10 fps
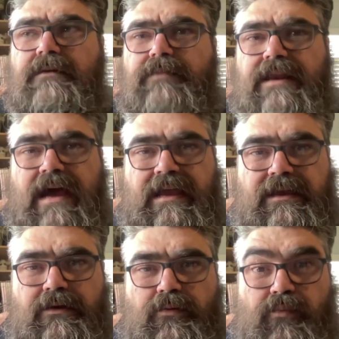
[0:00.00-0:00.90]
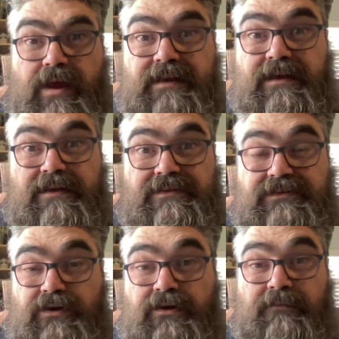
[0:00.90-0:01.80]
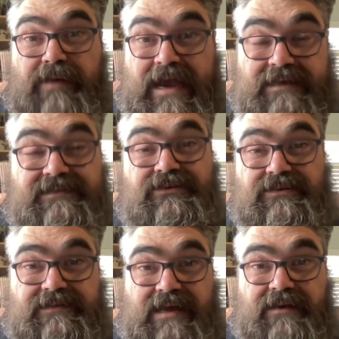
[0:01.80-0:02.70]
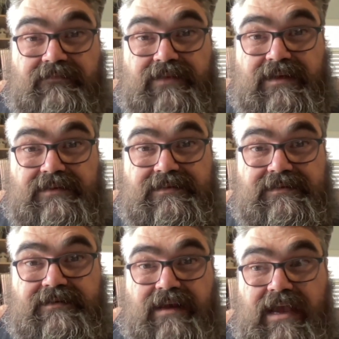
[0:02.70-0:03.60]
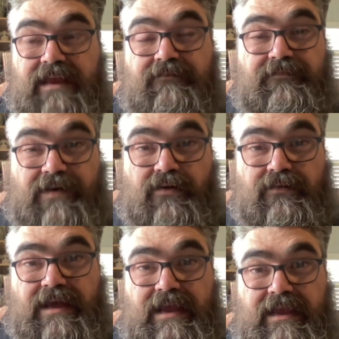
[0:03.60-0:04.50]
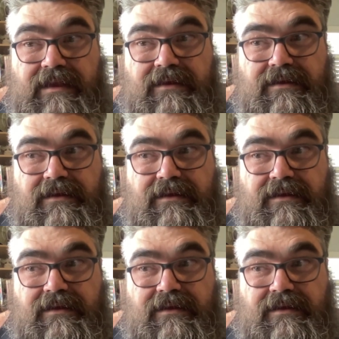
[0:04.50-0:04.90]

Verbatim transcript: But I read certain passages out of this and felt like